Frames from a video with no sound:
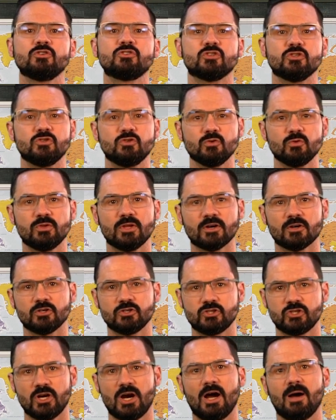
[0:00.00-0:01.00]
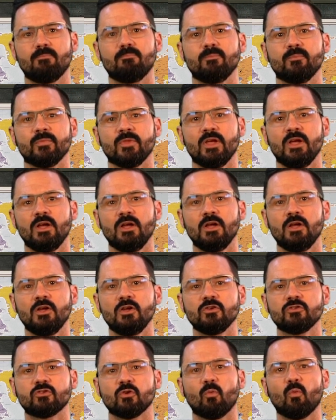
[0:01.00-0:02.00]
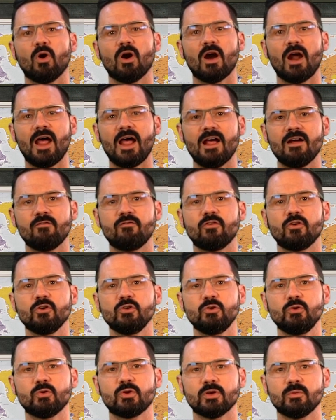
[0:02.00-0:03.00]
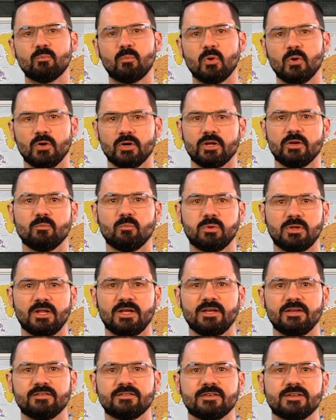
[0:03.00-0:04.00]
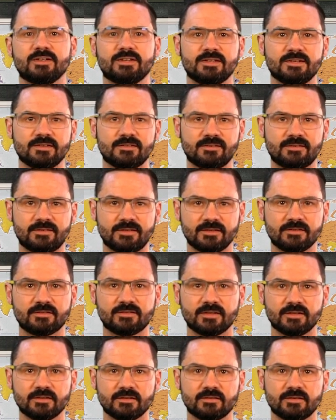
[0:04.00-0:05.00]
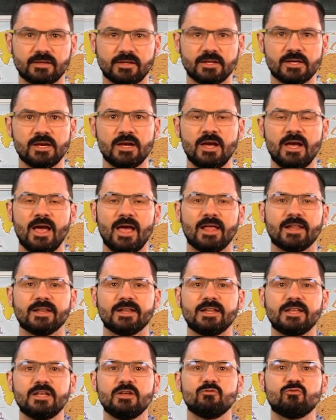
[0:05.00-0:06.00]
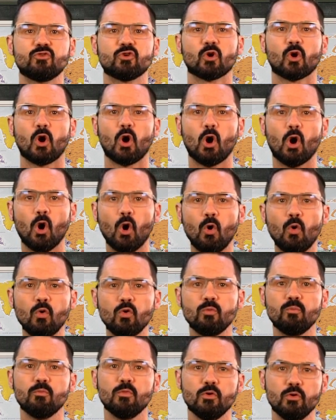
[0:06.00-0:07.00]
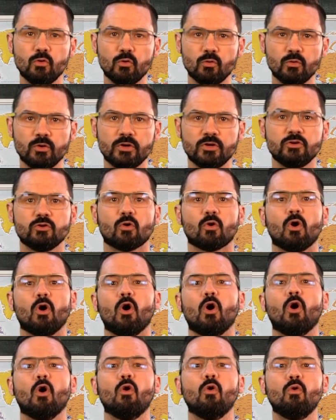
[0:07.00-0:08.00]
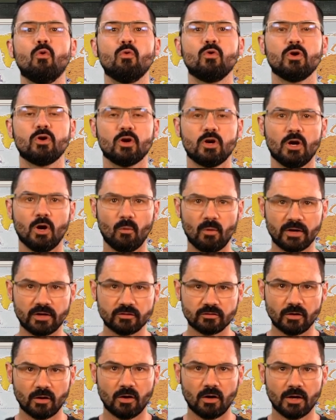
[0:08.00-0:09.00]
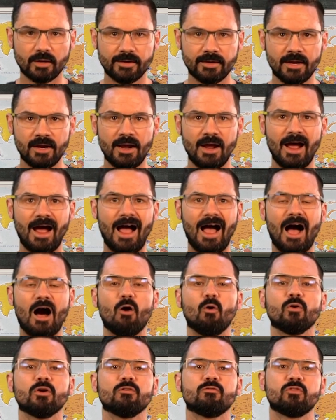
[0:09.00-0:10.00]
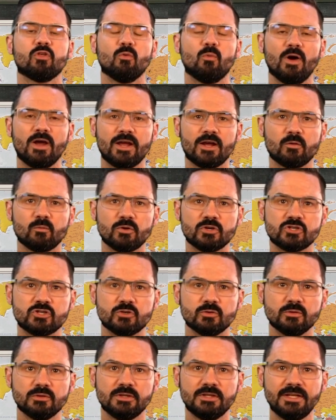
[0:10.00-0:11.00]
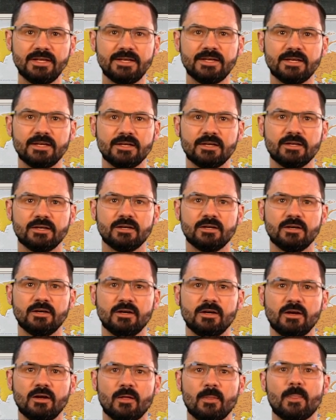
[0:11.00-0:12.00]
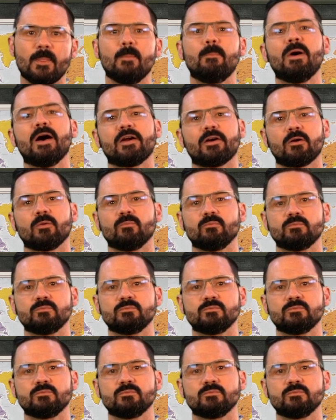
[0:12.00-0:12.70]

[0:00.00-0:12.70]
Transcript: to do their job. So wherever you can put in place consistency and leave your own mood, your own goings on out of the way in which you lead, the better.